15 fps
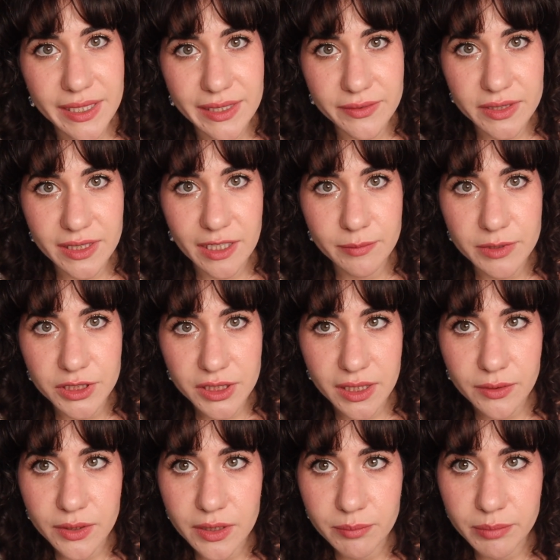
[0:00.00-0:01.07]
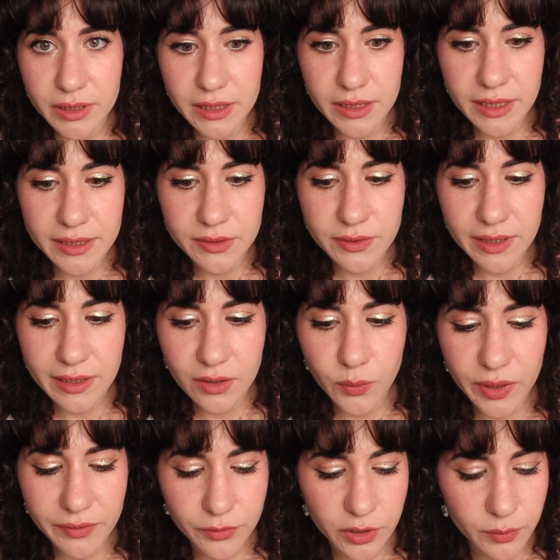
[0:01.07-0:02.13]
that every time I shower, but I do that
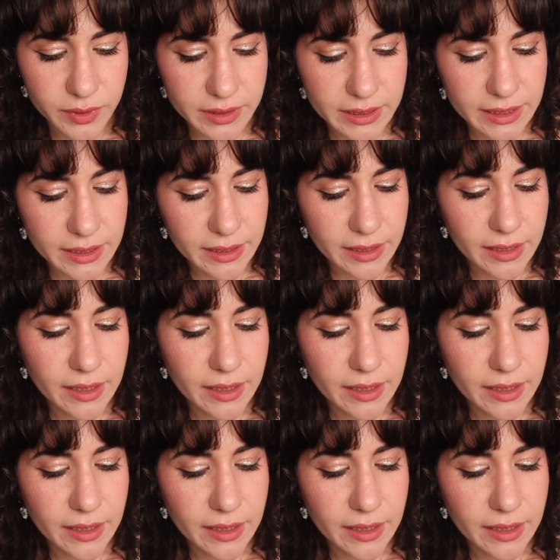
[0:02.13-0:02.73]
quite frequently.